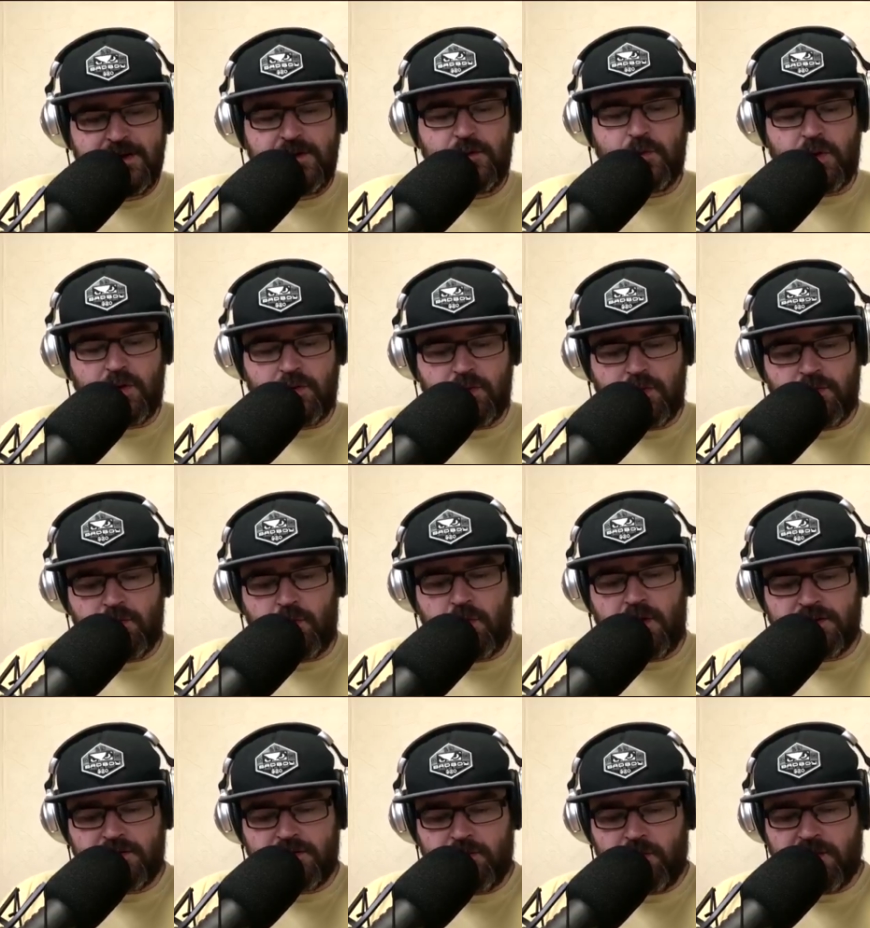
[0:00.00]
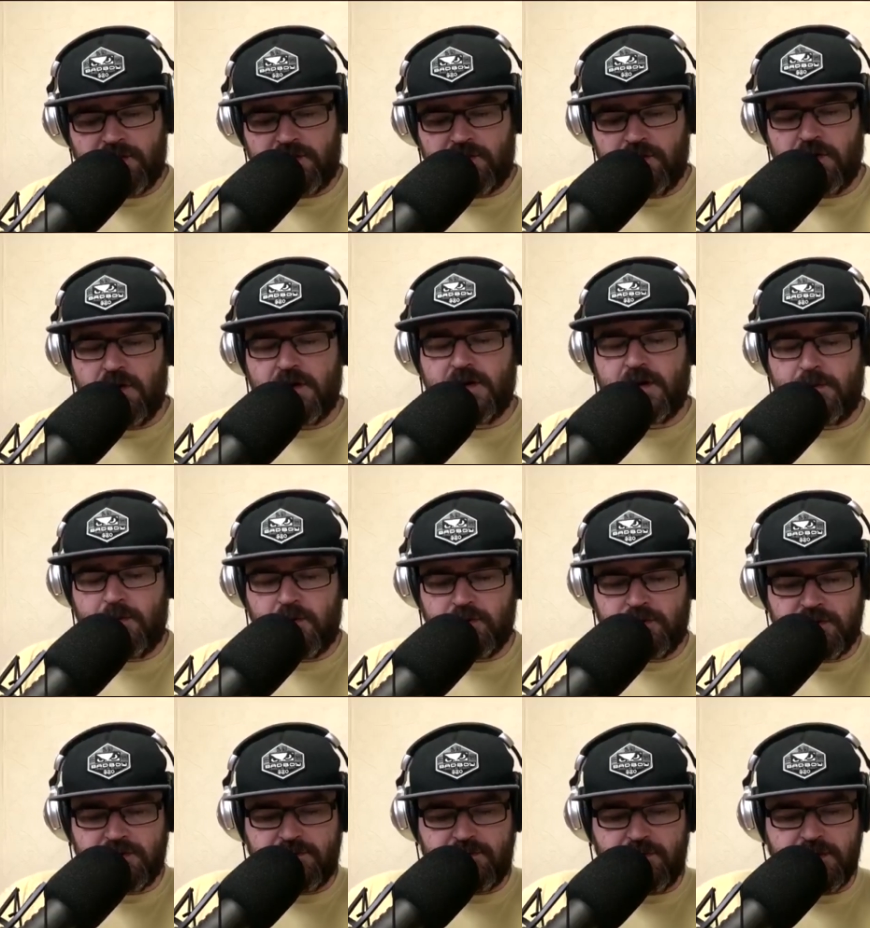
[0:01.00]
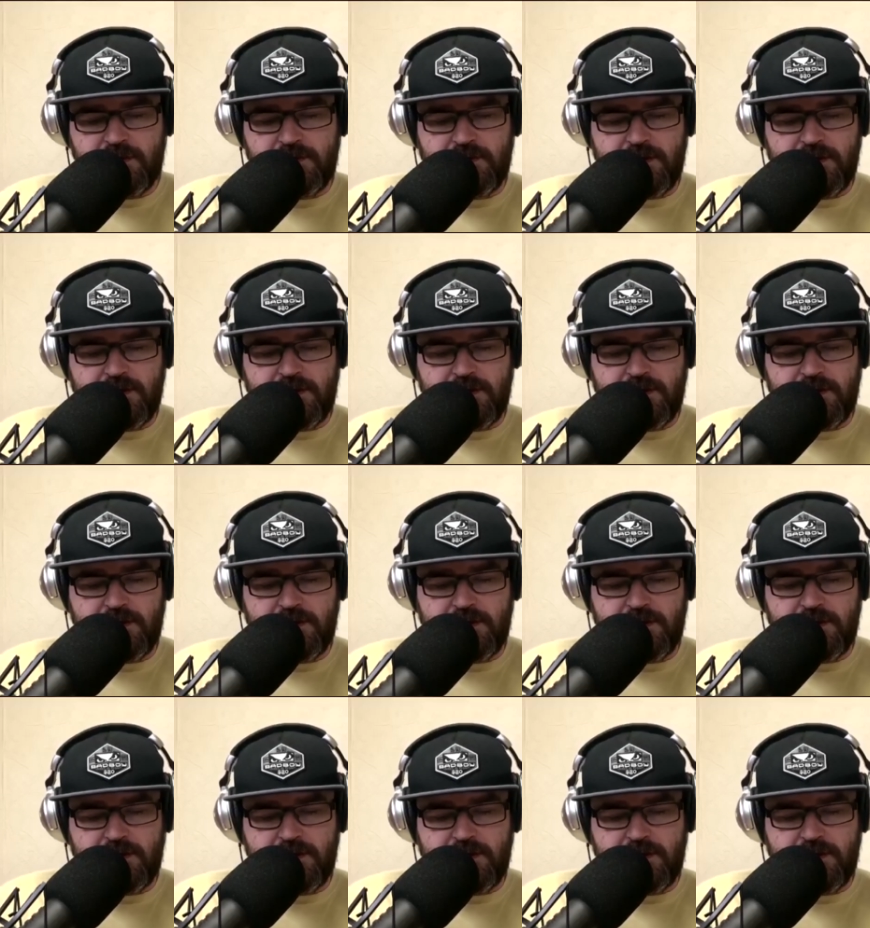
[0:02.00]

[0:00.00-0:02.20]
What do you like about this fight?